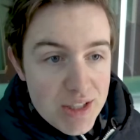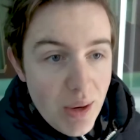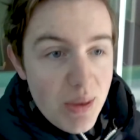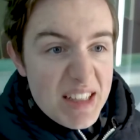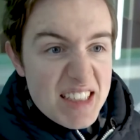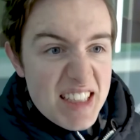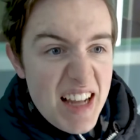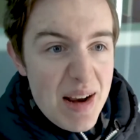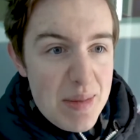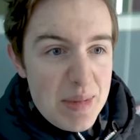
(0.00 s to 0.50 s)
So
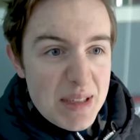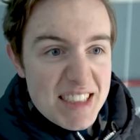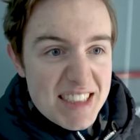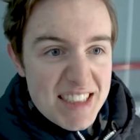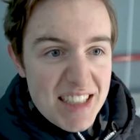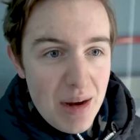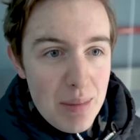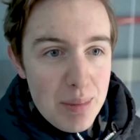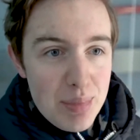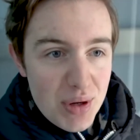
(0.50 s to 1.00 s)
it's gonna be
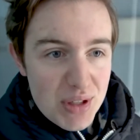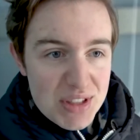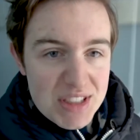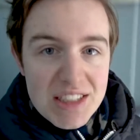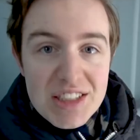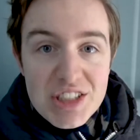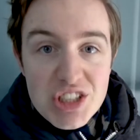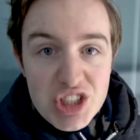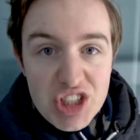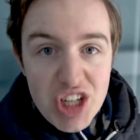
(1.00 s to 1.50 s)
some
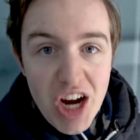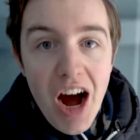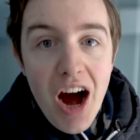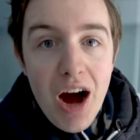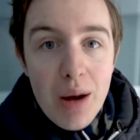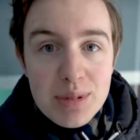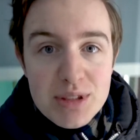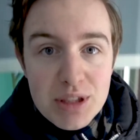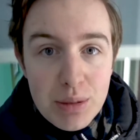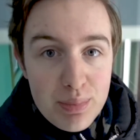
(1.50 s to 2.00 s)
person's
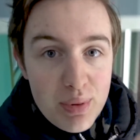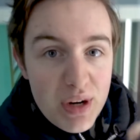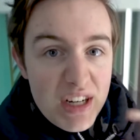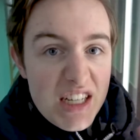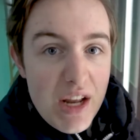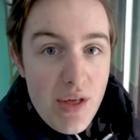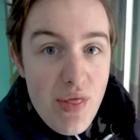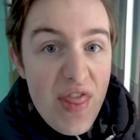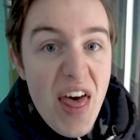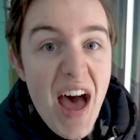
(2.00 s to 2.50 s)
job to
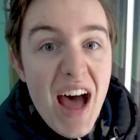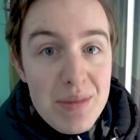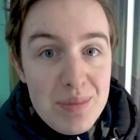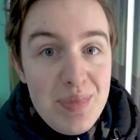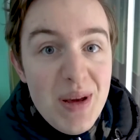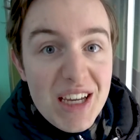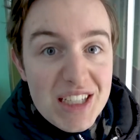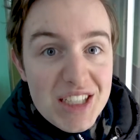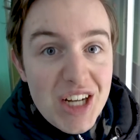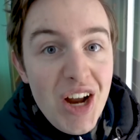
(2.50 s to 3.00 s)
print that
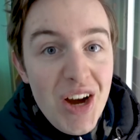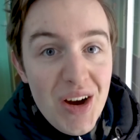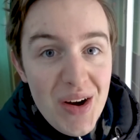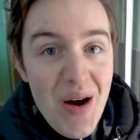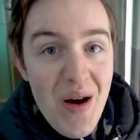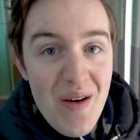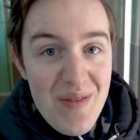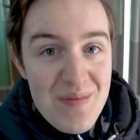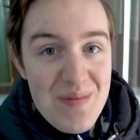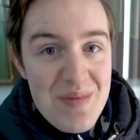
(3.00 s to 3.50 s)
picture
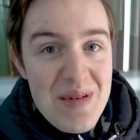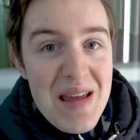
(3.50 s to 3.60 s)
of